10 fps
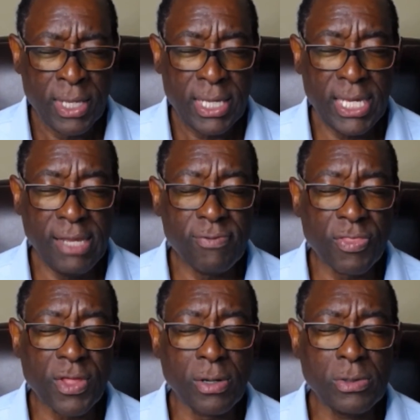even
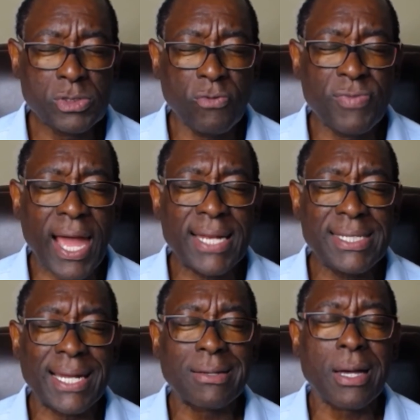those who've not
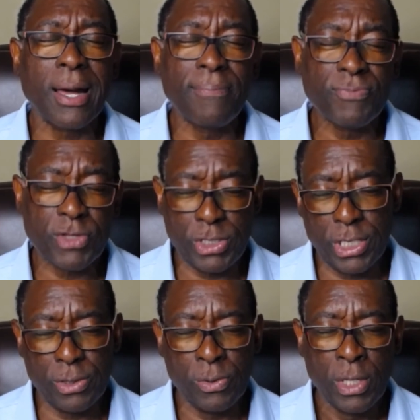yet come to
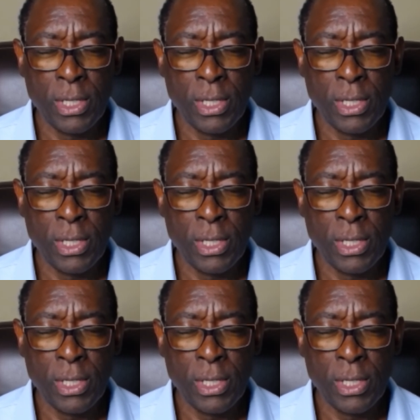you,